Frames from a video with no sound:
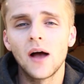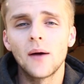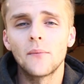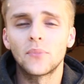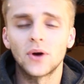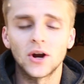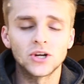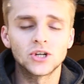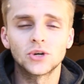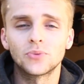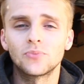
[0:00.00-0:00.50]

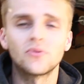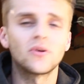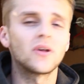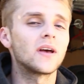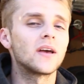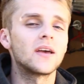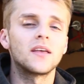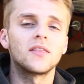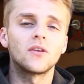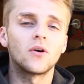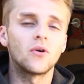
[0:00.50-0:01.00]
pressure
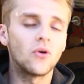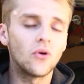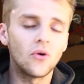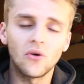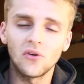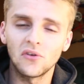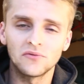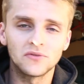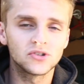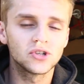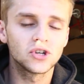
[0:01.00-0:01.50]
plate, the
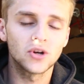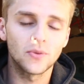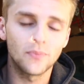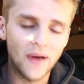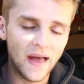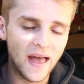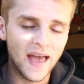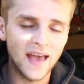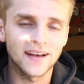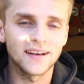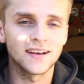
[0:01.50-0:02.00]
whole
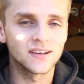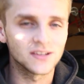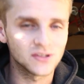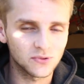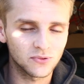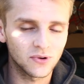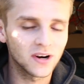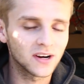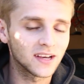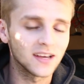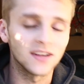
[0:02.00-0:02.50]
shebang is
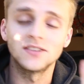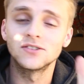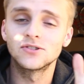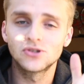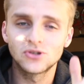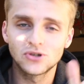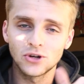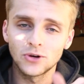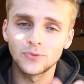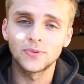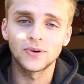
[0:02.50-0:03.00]
working
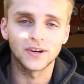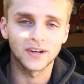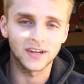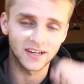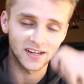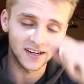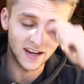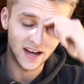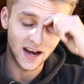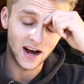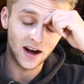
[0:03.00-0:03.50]
super
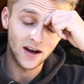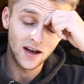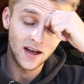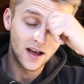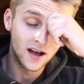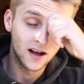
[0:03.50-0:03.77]
good now.